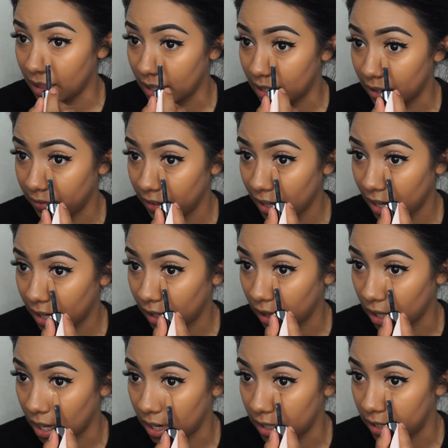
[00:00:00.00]
They definitely had a
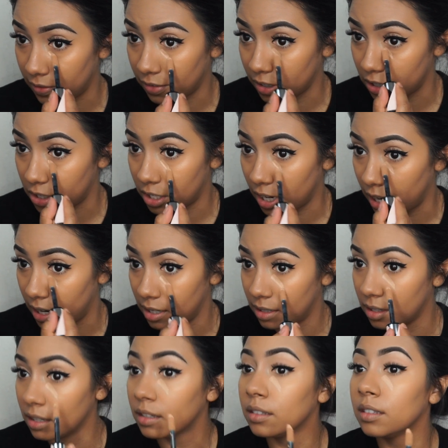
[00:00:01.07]
lot of different
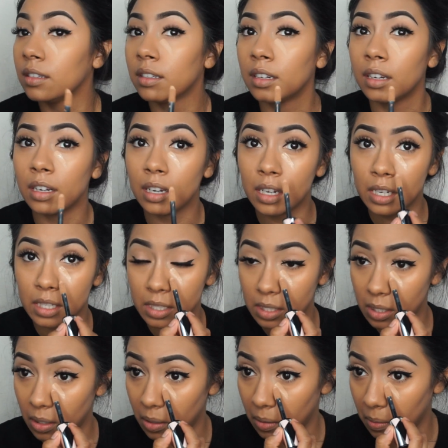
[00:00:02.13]
shades.
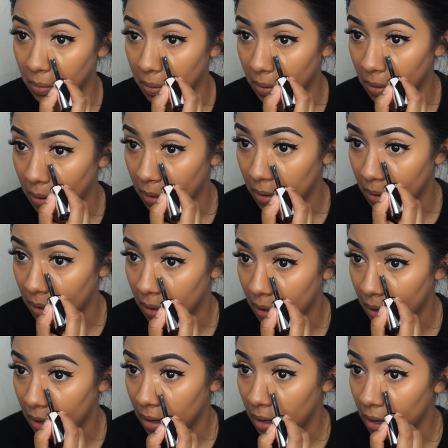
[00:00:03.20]
So
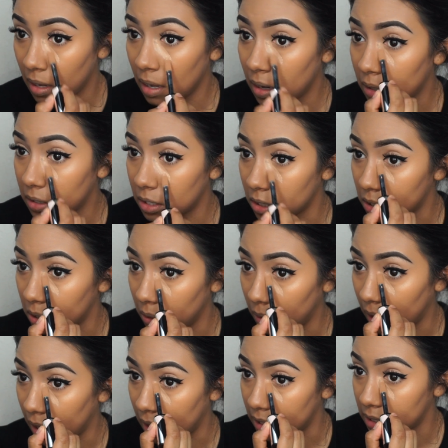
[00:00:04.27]
just so you
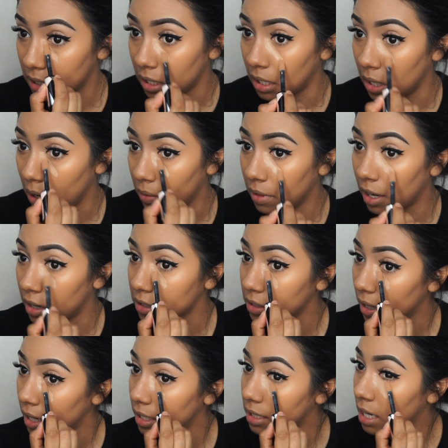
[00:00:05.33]
guys know, they
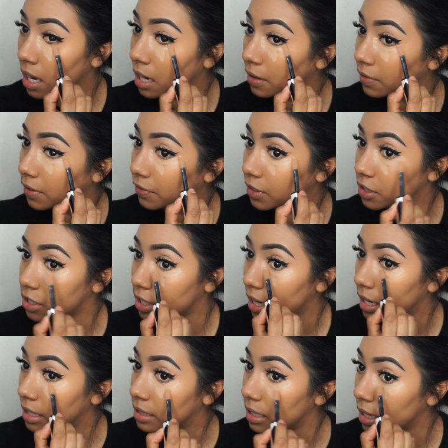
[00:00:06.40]
also had a ton of different
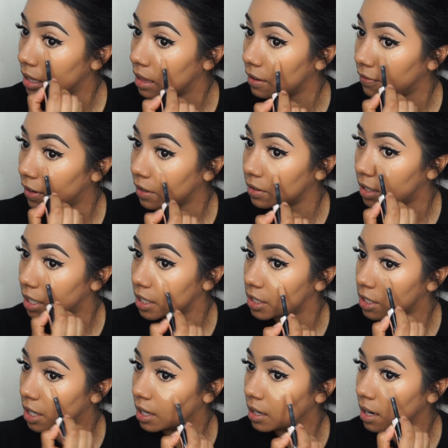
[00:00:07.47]
shades in the
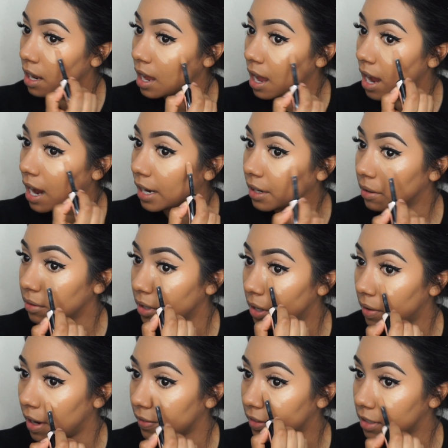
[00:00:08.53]
foundation. I don't know
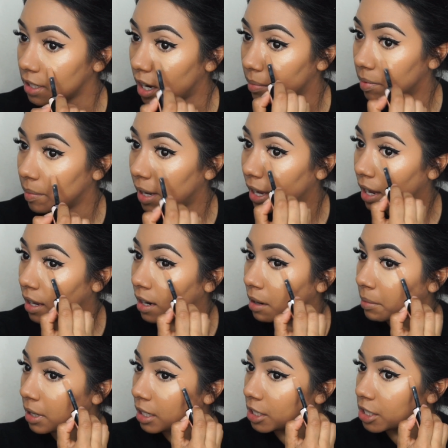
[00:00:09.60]
off the top of my head how
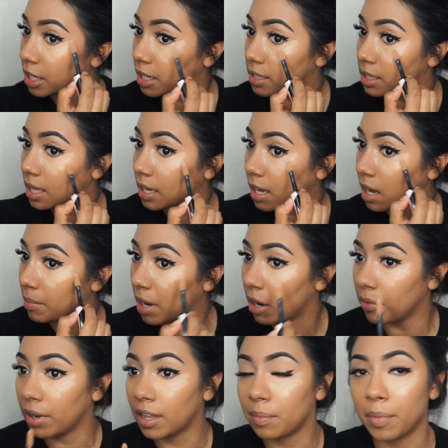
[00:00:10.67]
many shades they came
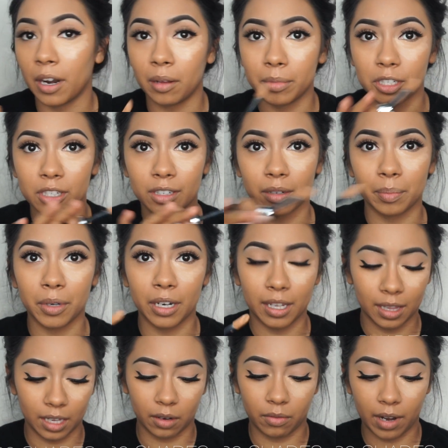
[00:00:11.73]
out with, but I'll be sure to put
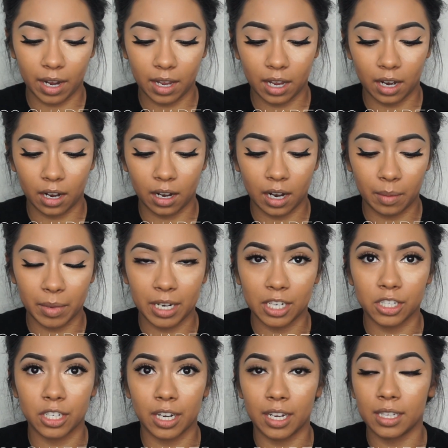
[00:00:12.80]
it like right here how many
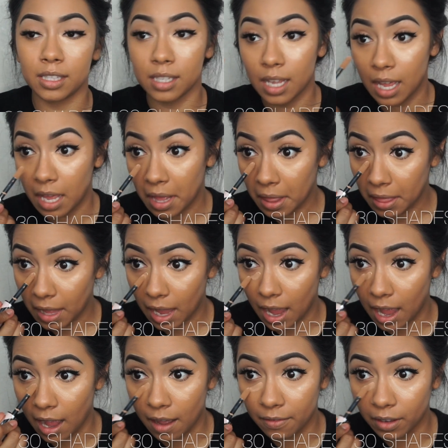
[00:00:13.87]
shades they
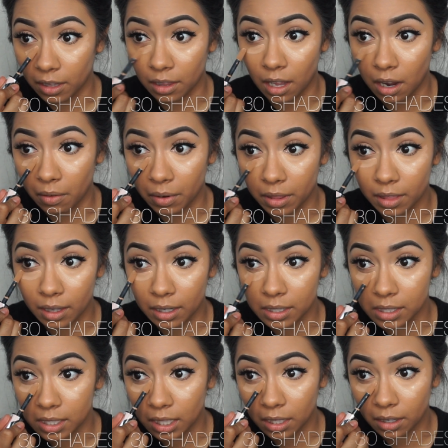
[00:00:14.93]
have along with the
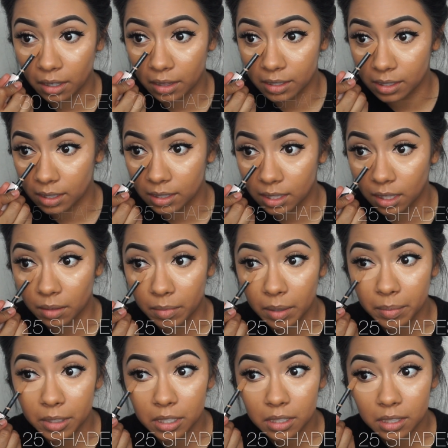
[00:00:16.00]
concealer. This concealer might
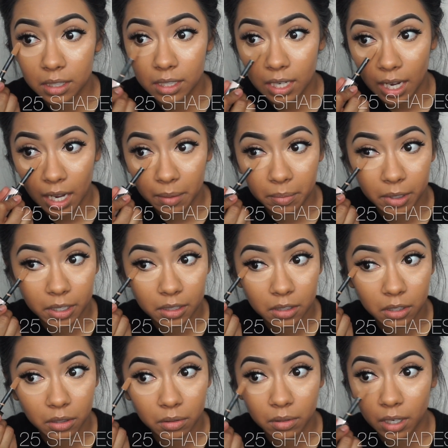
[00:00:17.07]
be just a tad bit
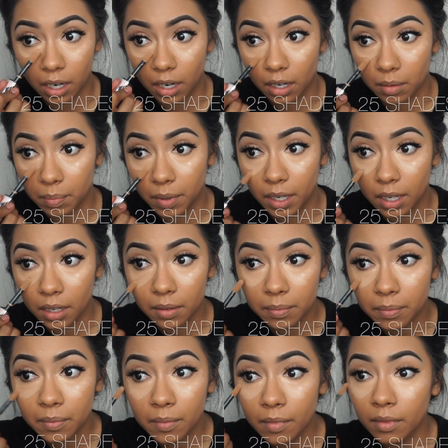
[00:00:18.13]
too dark, but
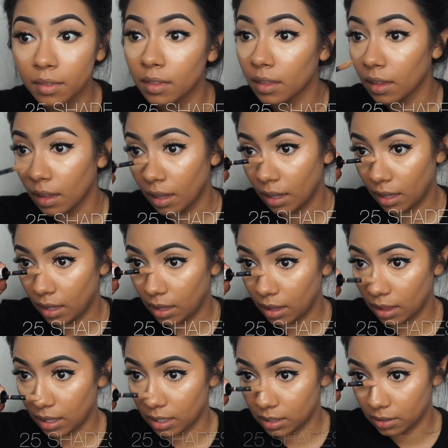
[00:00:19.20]

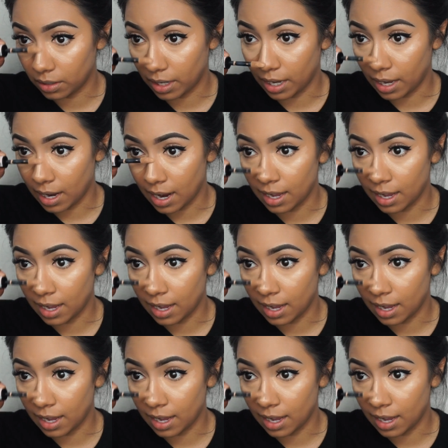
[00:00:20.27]
that's okay.